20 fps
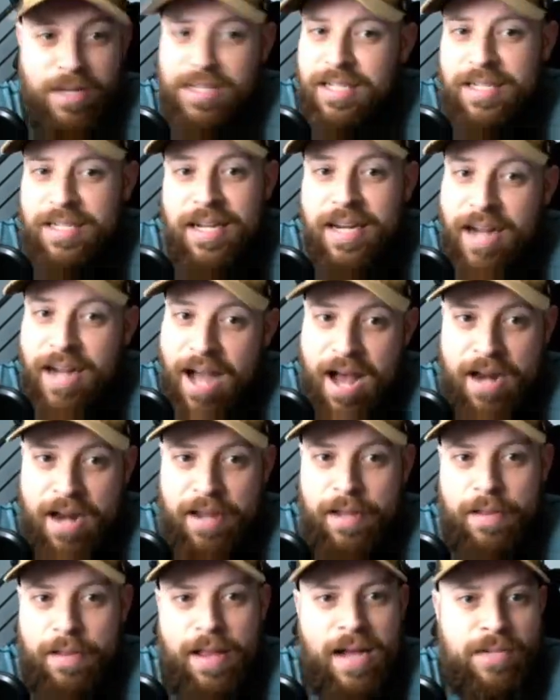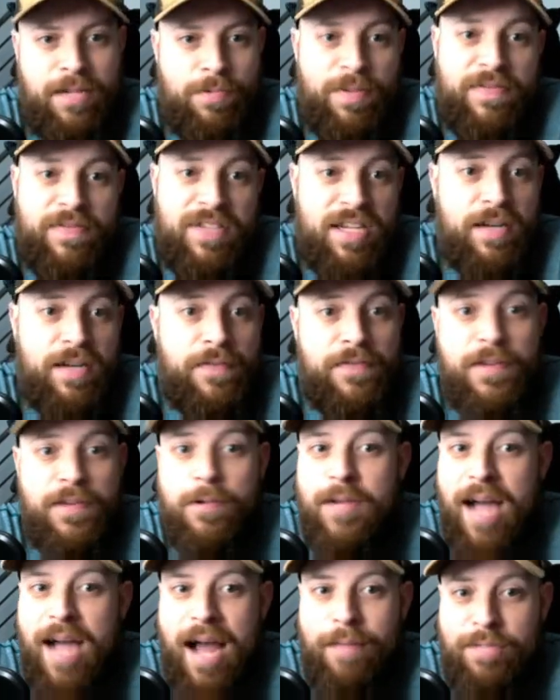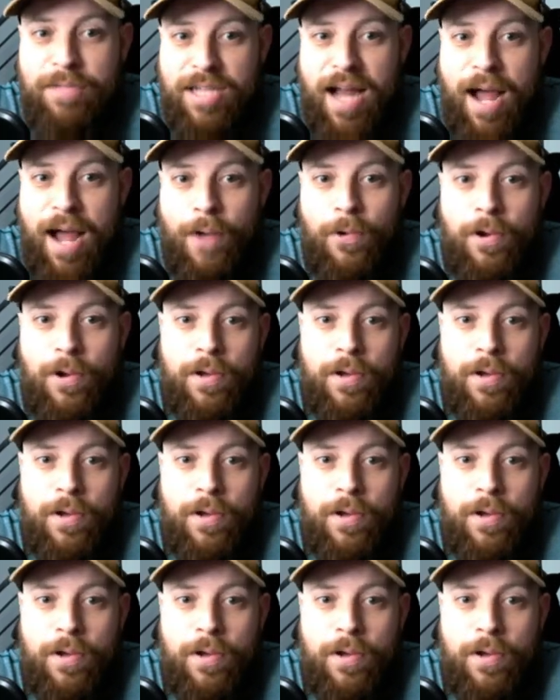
He's sitting on it, as we've seen a few times now.